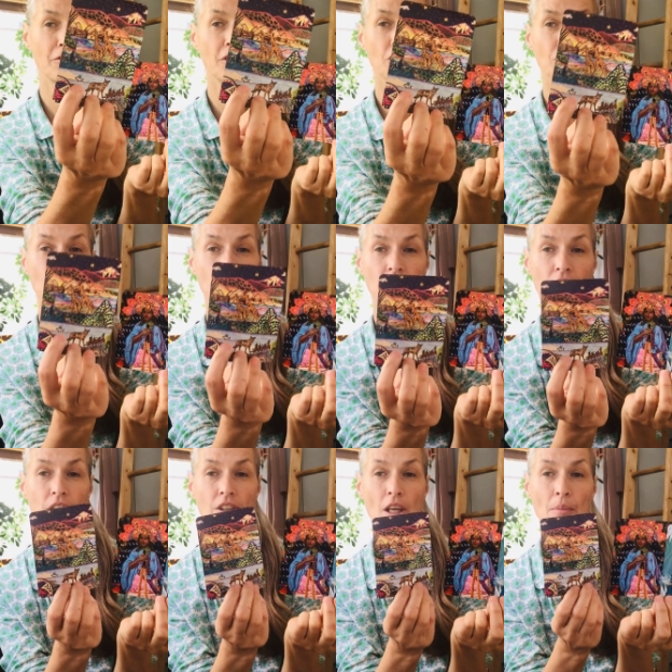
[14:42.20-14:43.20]
fish
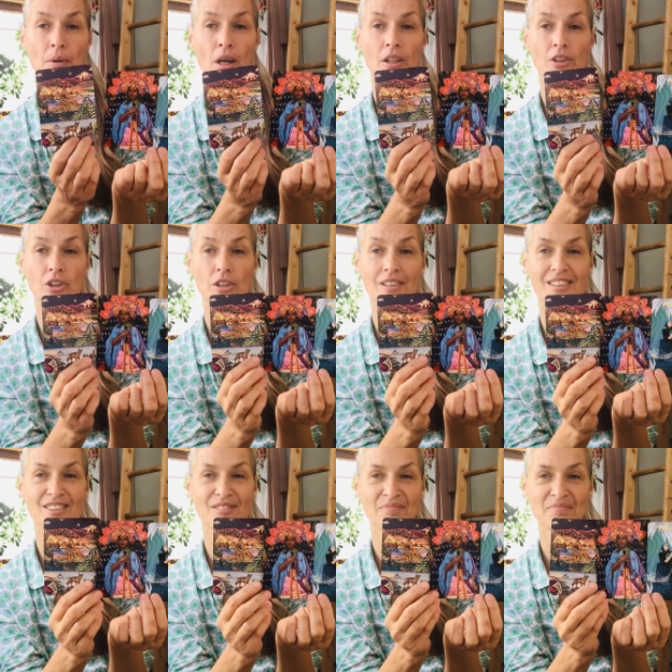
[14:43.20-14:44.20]
is the
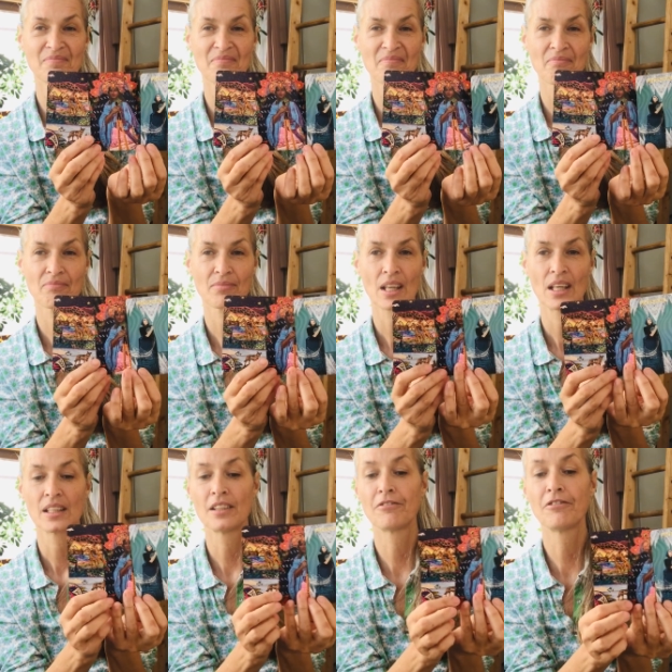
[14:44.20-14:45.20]
subconscious.
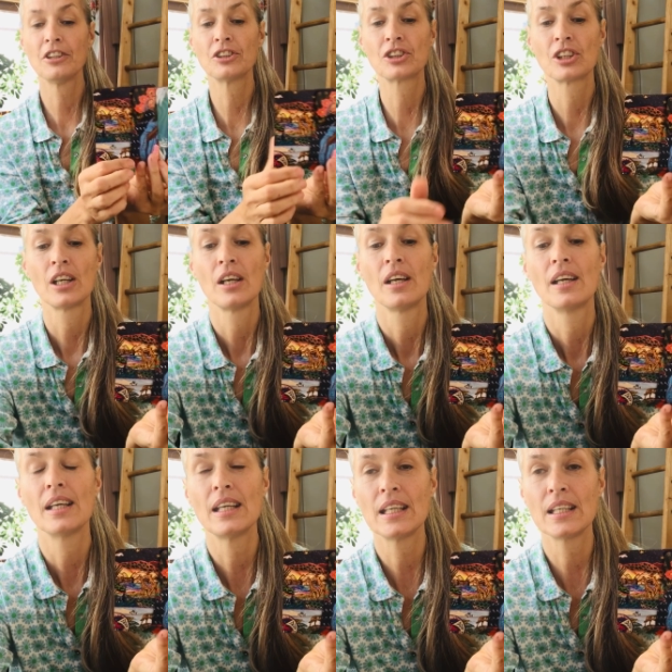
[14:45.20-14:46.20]
The fish
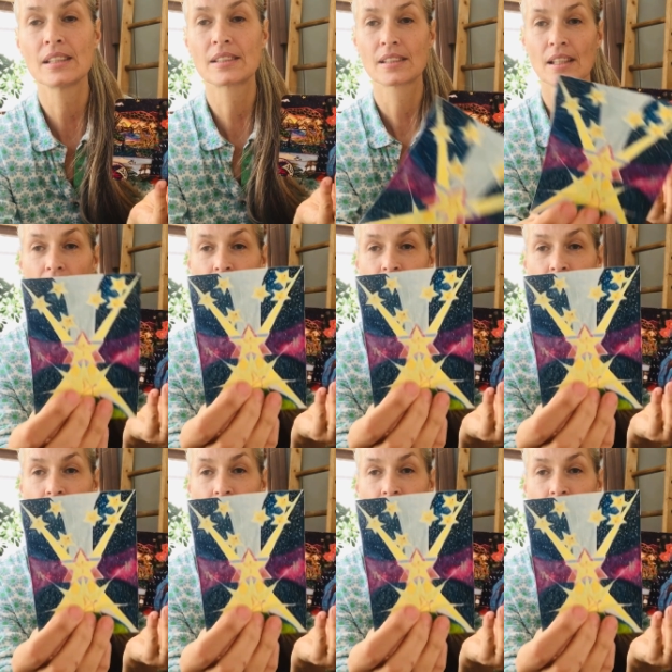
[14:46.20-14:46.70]
is